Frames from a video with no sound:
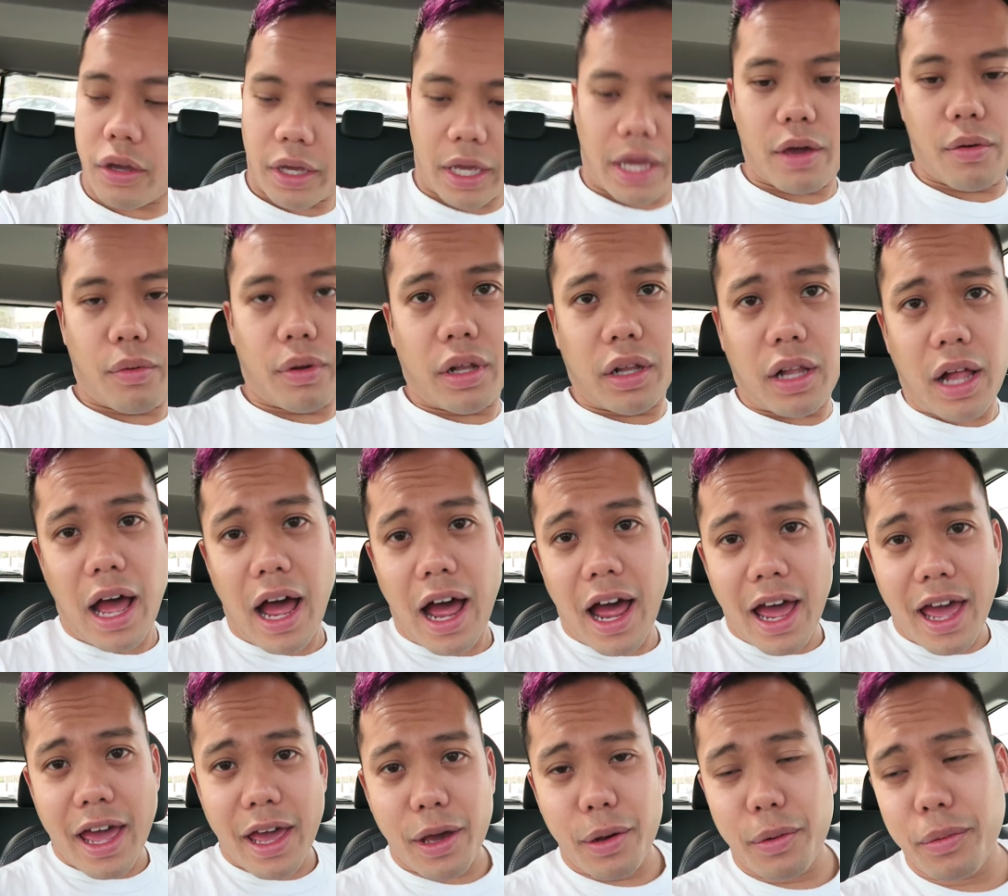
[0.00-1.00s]
Okay, well,
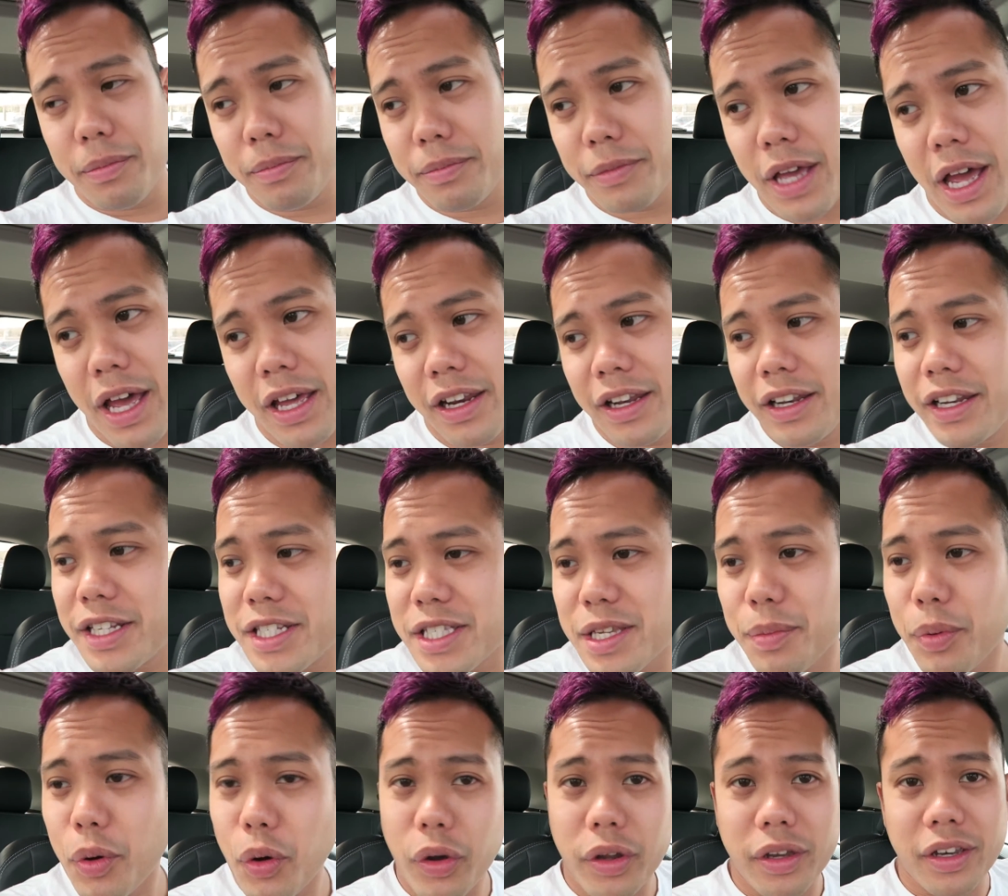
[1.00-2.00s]
I'm kind of
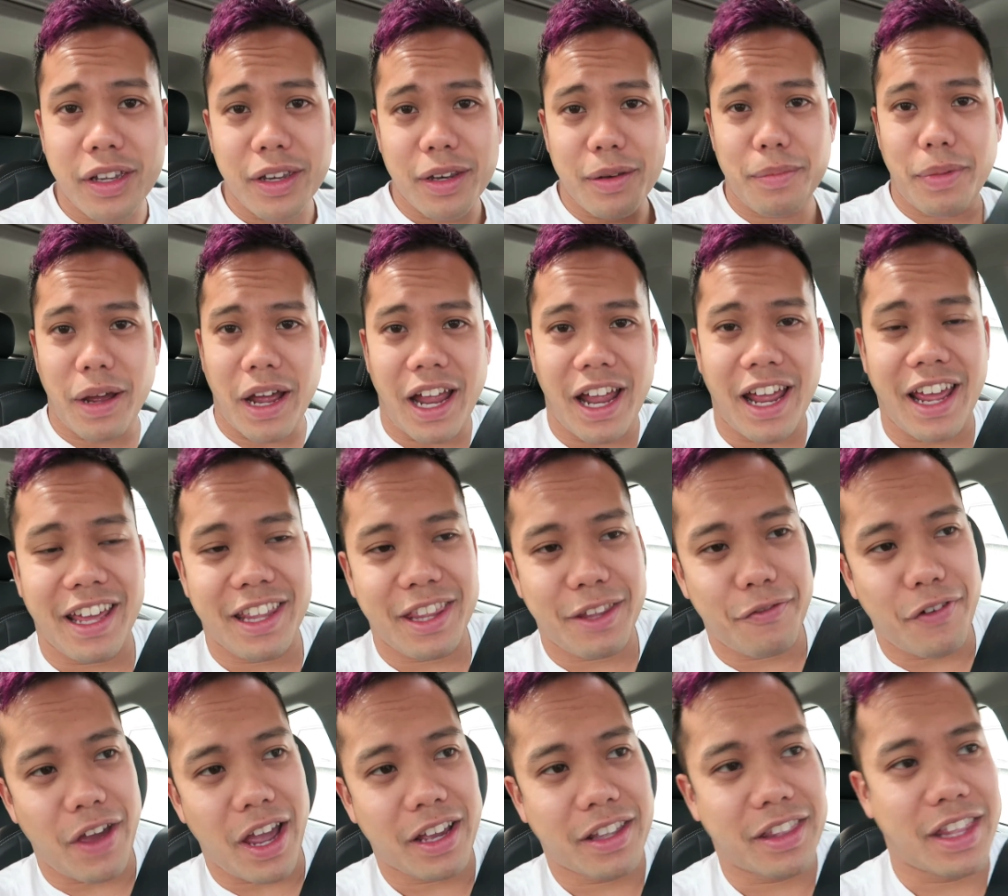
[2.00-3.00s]
disappointed by the
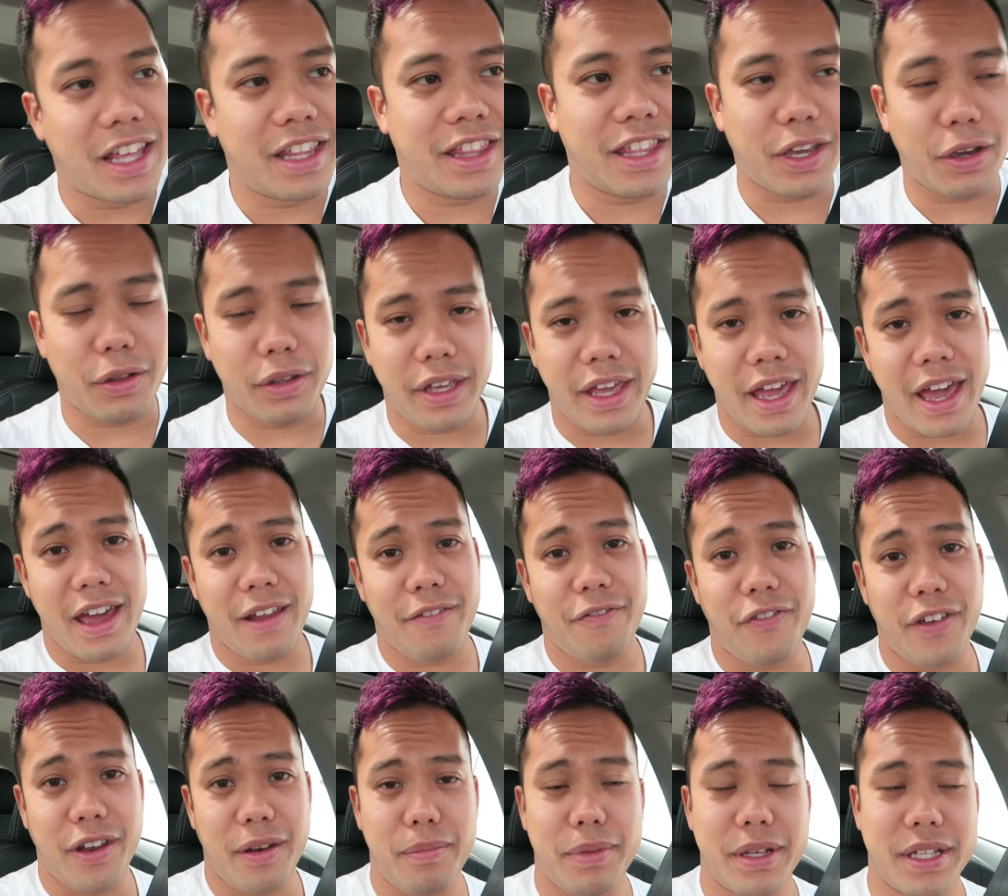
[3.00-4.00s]
fact that they only had
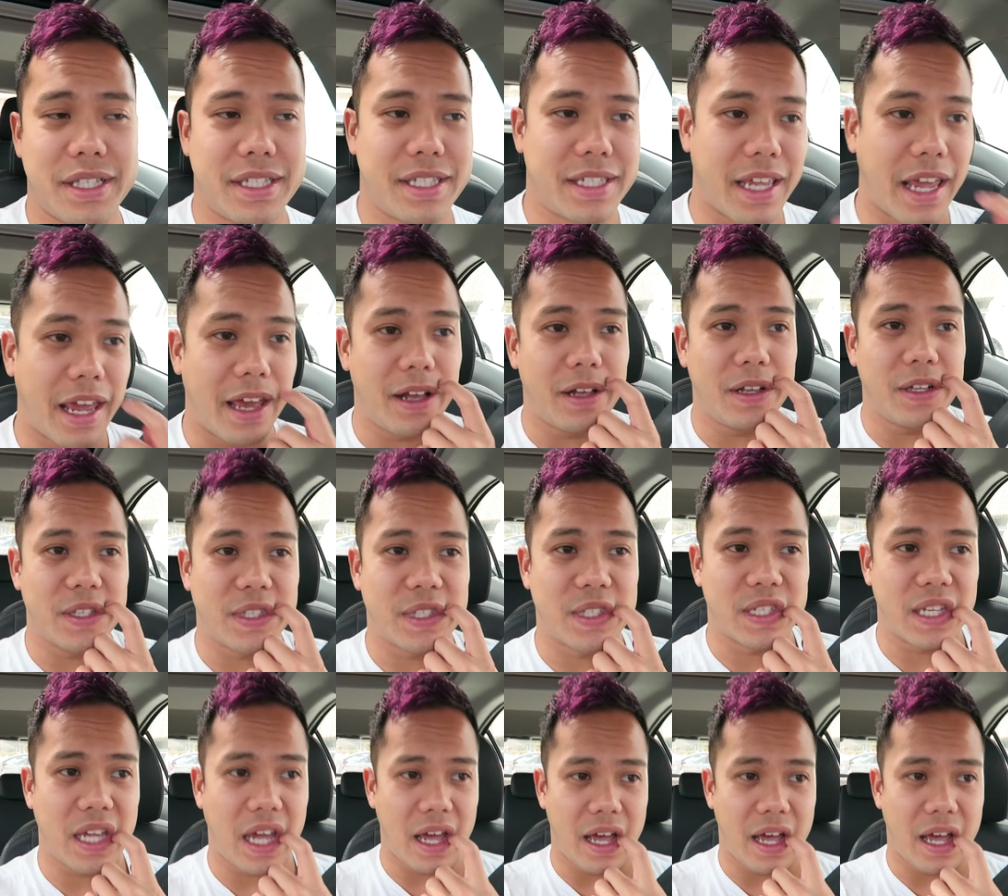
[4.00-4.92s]
Fitbit scales,